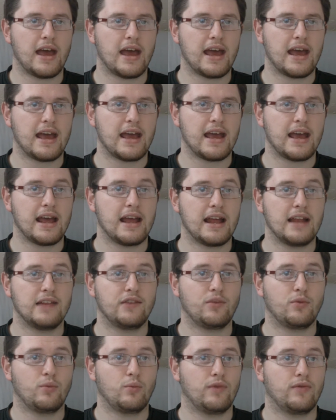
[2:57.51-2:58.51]

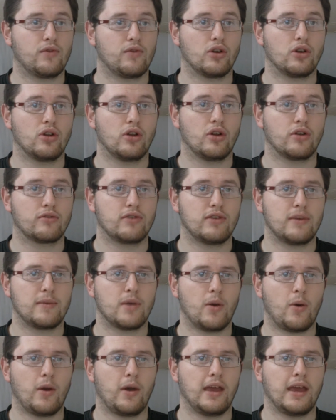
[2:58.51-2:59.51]
and we've got a lot of grip
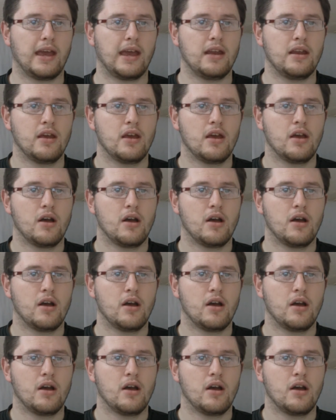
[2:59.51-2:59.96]
going in.